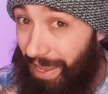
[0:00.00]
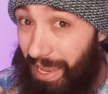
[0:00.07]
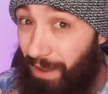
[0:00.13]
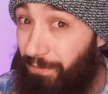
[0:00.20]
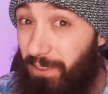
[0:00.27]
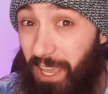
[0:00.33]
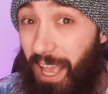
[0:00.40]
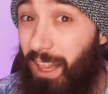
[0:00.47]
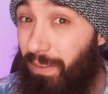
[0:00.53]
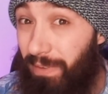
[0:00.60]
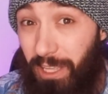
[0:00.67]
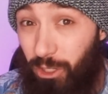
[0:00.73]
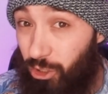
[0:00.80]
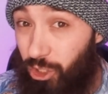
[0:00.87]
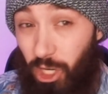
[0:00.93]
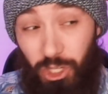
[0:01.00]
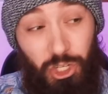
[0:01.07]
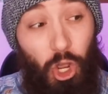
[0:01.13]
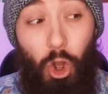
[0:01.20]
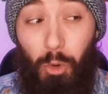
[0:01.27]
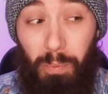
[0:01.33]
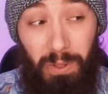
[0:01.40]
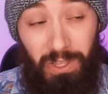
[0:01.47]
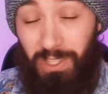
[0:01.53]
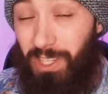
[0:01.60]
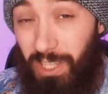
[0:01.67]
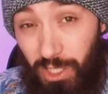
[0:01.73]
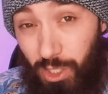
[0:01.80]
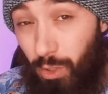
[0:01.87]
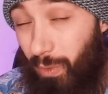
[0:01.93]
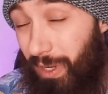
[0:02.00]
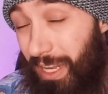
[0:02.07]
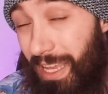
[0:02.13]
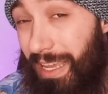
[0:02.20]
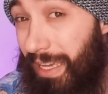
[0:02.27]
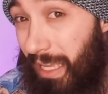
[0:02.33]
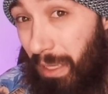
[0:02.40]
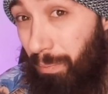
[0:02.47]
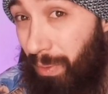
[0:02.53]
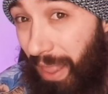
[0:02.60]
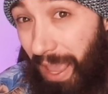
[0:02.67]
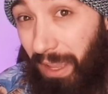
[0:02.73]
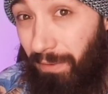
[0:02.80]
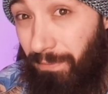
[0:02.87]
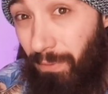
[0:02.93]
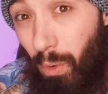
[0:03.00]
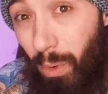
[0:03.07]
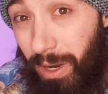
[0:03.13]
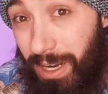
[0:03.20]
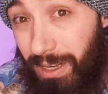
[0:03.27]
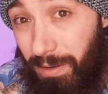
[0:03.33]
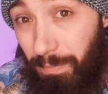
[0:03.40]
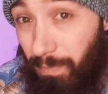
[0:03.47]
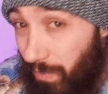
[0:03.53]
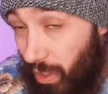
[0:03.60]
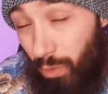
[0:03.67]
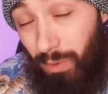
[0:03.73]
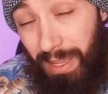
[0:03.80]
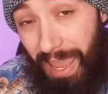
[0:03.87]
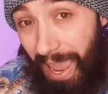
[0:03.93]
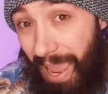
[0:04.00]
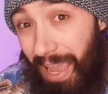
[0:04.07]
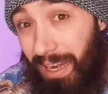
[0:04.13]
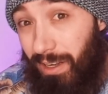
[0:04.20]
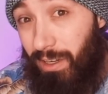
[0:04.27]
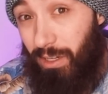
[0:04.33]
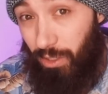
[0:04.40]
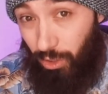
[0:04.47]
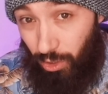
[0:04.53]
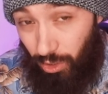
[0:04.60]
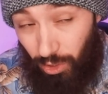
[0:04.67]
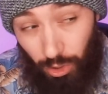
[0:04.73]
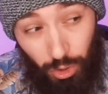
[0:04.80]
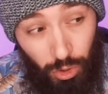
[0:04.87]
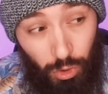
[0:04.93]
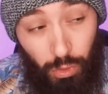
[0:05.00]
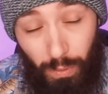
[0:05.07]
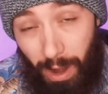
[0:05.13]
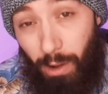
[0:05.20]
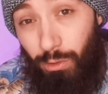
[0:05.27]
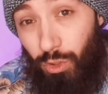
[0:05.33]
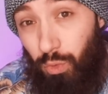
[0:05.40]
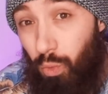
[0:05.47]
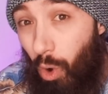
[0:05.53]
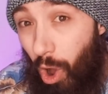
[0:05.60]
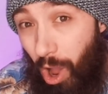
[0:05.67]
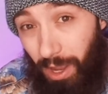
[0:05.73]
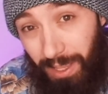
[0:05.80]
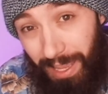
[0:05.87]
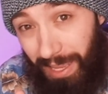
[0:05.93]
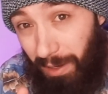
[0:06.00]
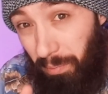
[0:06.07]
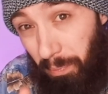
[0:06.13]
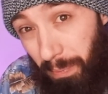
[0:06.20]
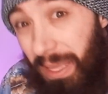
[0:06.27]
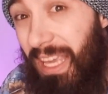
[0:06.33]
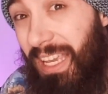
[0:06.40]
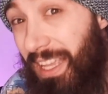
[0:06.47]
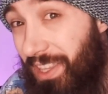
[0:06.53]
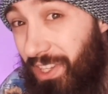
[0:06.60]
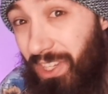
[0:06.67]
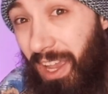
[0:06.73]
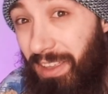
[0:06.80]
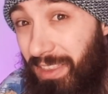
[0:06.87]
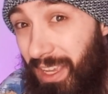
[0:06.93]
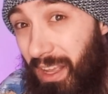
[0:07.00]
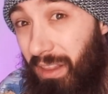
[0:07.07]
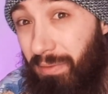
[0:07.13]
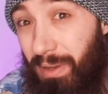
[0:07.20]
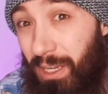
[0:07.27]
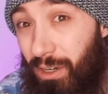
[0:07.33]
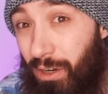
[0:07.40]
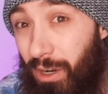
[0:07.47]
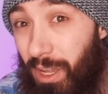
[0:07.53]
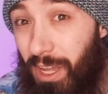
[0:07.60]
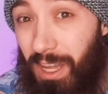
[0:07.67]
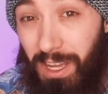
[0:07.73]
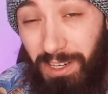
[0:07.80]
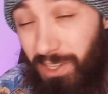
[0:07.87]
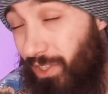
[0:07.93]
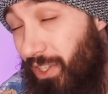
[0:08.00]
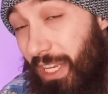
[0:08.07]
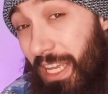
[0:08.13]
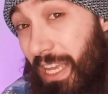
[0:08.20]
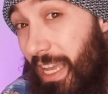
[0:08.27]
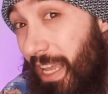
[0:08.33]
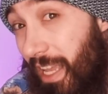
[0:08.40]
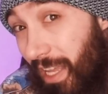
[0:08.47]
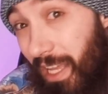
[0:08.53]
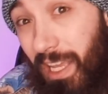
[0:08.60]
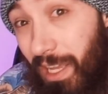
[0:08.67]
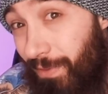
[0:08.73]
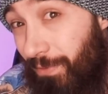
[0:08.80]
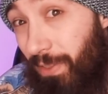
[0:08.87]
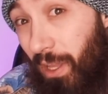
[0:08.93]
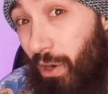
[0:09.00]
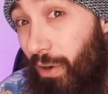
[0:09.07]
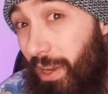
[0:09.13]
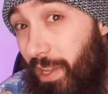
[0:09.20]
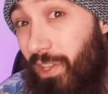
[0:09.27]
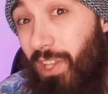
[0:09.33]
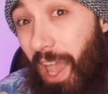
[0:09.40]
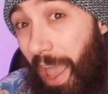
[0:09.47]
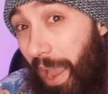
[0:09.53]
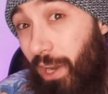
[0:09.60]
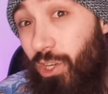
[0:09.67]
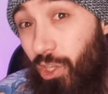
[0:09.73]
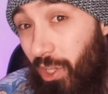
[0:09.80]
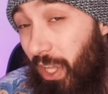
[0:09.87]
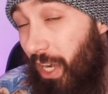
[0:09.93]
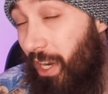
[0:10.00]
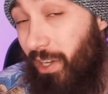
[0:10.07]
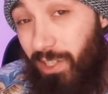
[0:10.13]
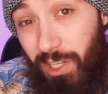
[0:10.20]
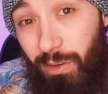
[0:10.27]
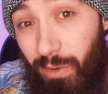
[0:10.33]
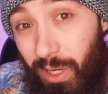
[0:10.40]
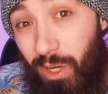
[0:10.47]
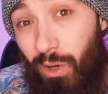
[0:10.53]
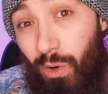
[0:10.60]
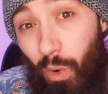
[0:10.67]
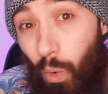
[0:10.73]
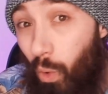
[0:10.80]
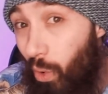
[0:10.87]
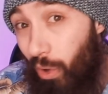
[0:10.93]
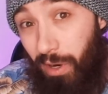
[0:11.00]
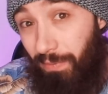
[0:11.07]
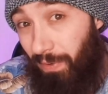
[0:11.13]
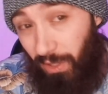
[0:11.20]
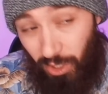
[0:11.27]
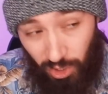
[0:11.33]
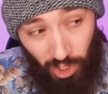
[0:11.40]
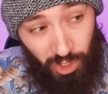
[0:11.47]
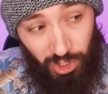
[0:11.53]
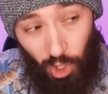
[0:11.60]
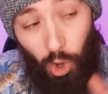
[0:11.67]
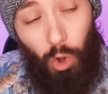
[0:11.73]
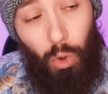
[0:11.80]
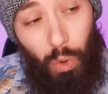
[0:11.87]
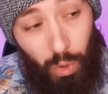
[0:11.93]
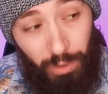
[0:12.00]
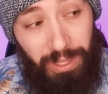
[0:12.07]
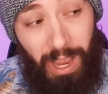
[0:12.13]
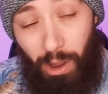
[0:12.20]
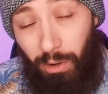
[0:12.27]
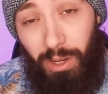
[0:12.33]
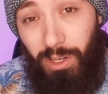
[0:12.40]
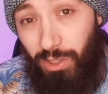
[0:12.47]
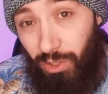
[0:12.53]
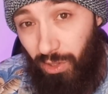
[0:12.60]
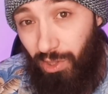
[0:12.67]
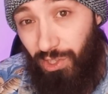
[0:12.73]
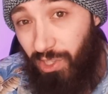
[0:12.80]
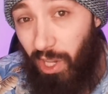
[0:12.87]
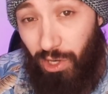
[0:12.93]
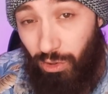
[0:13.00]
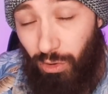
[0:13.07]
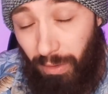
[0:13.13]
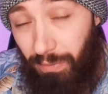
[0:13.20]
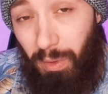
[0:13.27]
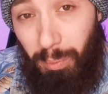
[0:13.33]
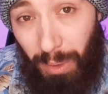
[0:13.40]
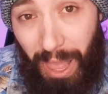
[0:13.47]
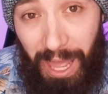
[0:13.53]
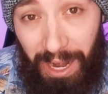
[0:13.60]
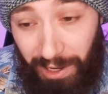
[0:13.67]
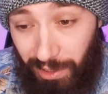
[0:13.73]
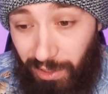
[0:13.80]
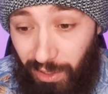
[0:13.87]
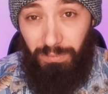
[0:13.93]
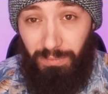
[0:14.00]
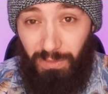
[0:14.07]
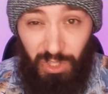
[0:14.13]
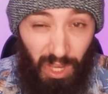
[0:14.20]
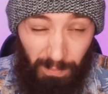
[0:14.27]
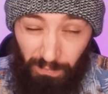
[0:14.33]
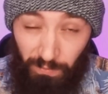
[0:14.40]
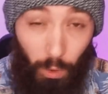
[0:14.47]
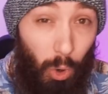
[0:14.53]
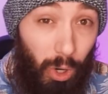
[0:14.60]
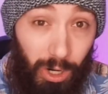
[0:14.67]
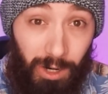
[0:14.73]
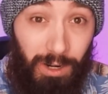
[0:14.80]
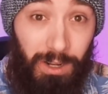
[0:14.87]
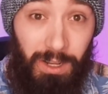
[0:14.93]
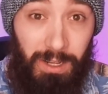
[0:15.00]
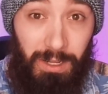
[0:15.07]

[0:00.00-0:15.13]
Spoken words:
if the elevator just opens into an inky black void, you can crouch walk and peek inside the elevator to see if there is actually an interior or if it's just a hole down into the center of the planet. Step 4,